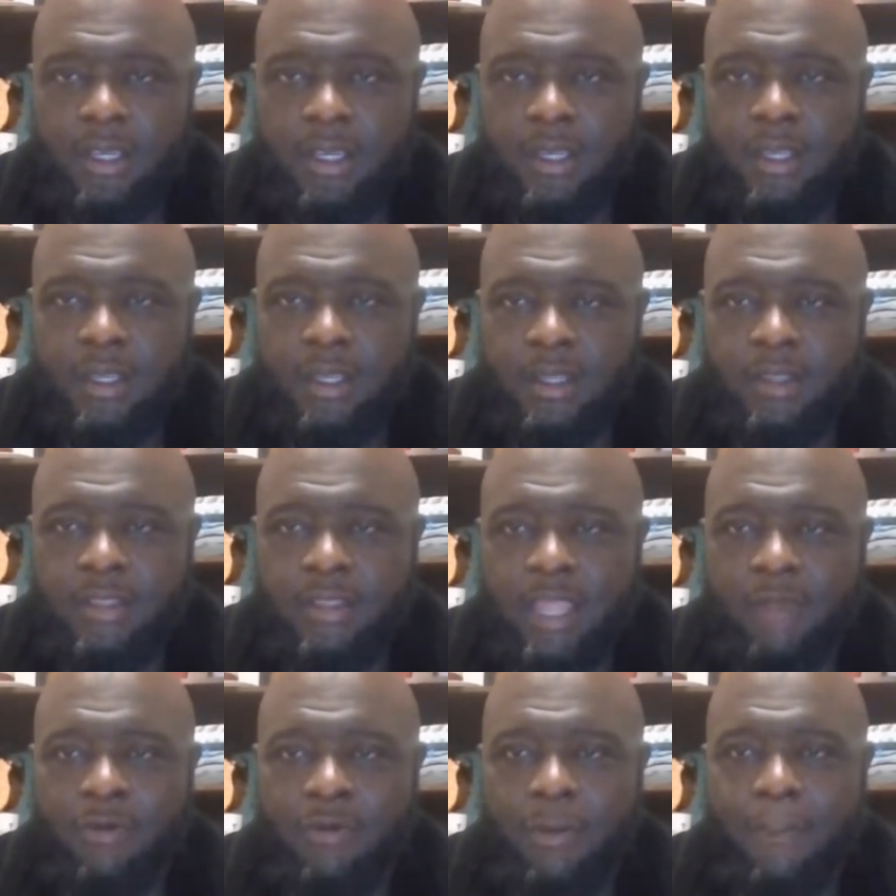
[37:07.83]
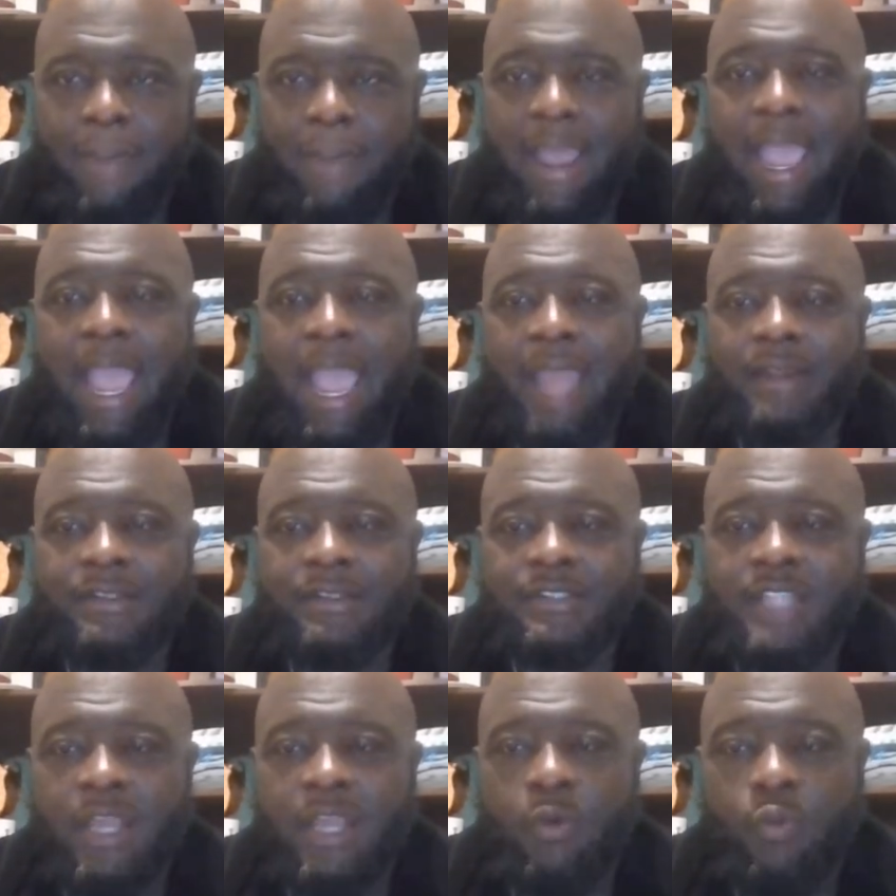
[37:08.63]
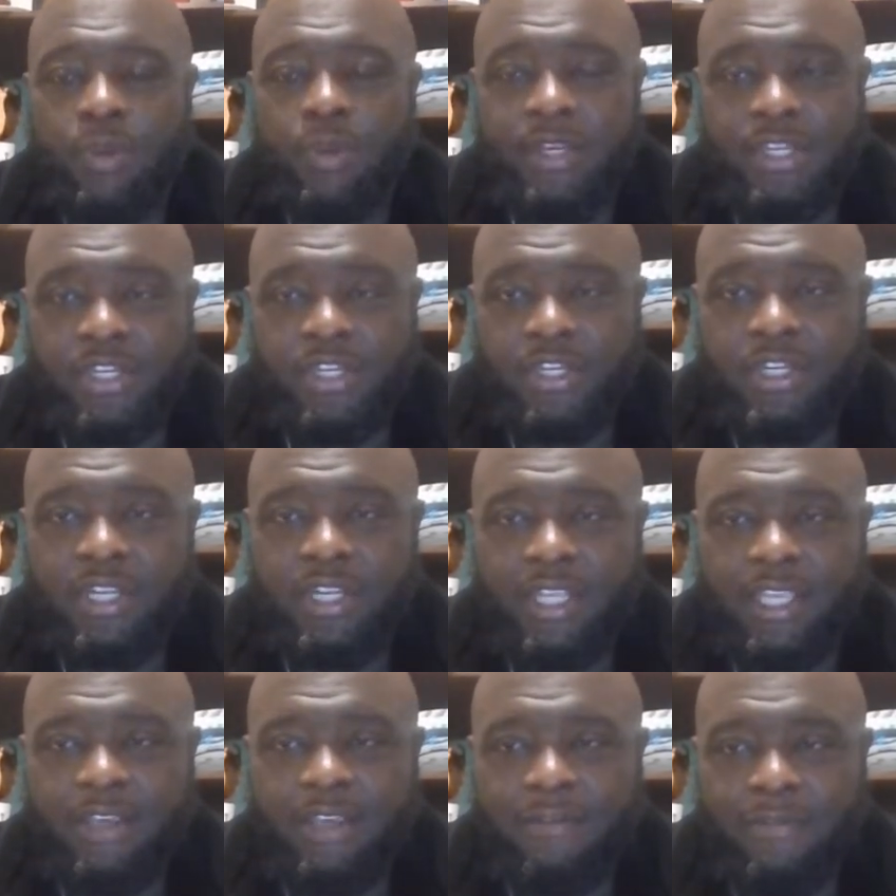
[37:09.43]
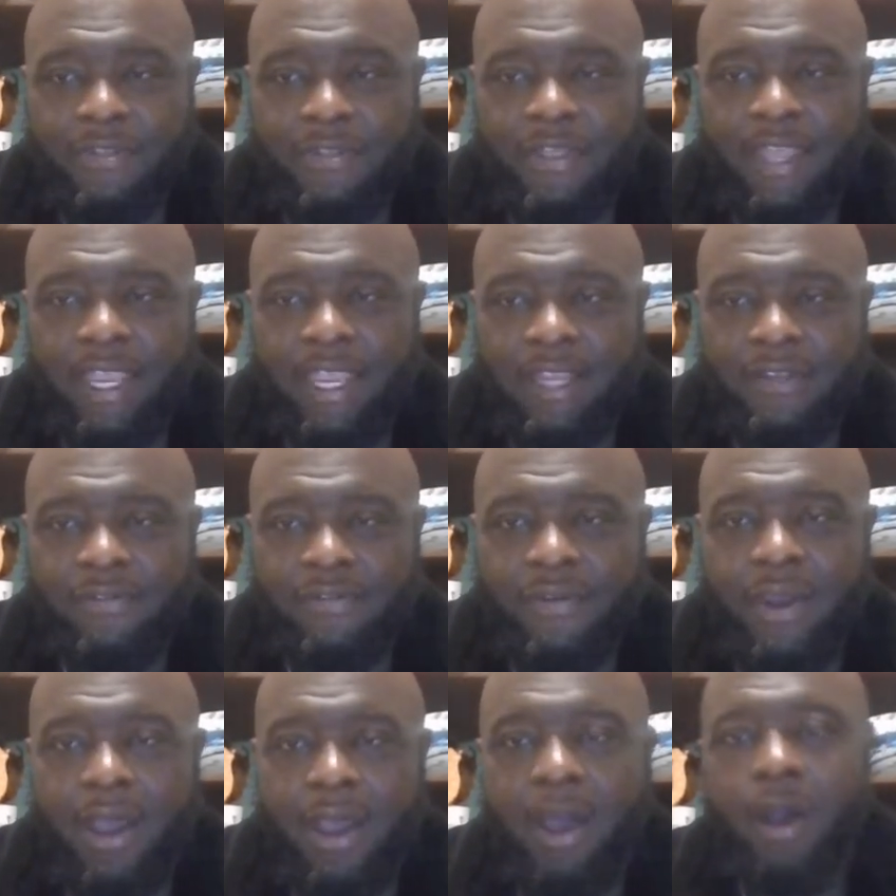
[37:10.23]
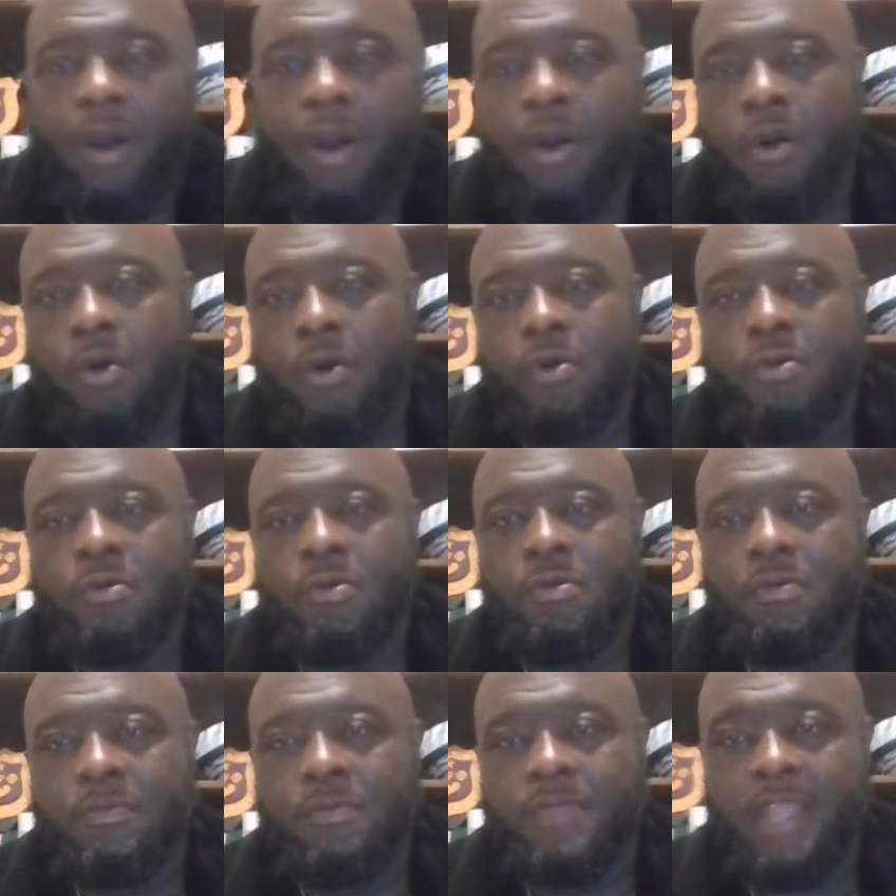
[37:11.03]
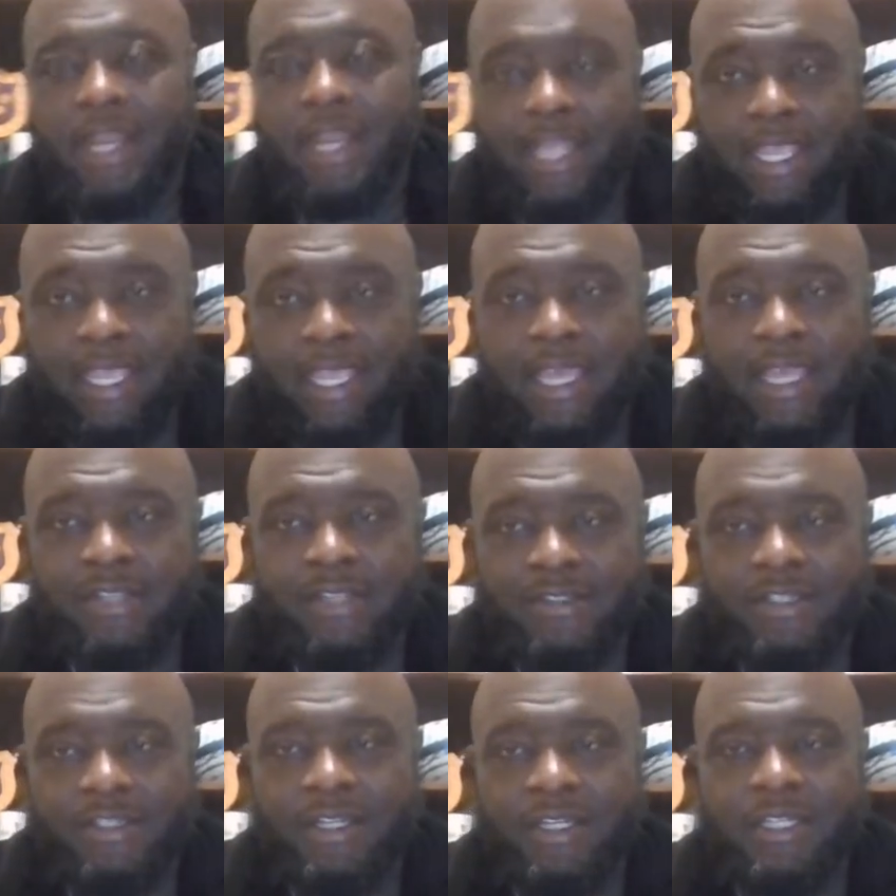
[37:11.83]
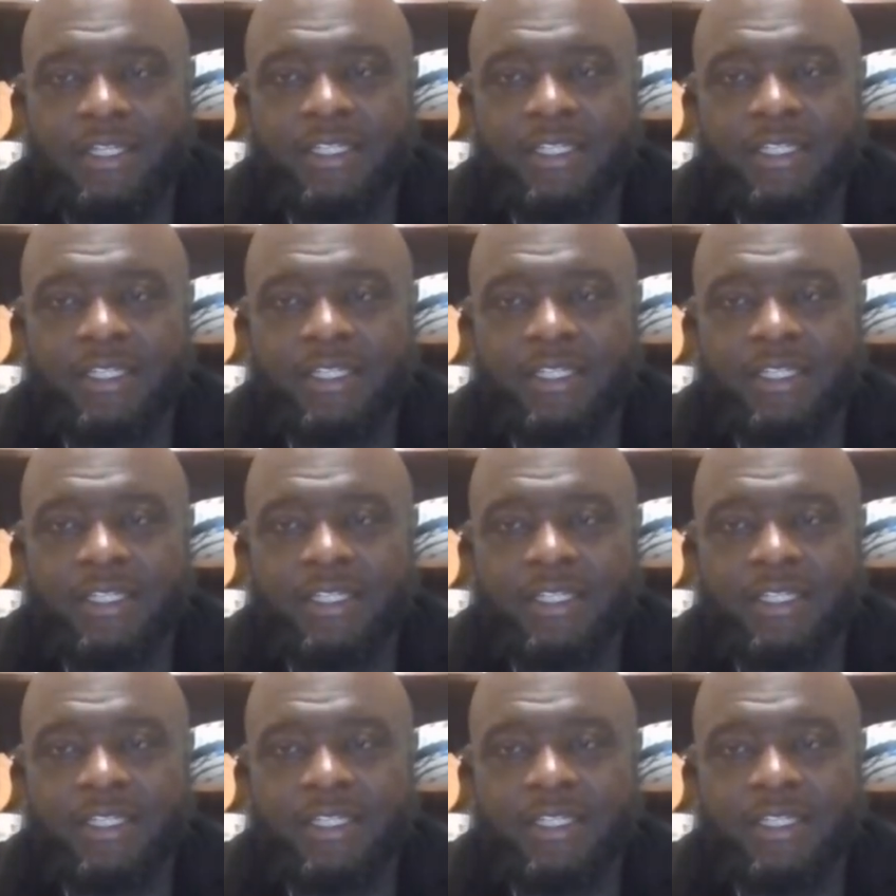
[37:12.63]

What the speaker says: that remind us that we should give thanks for all that he has done.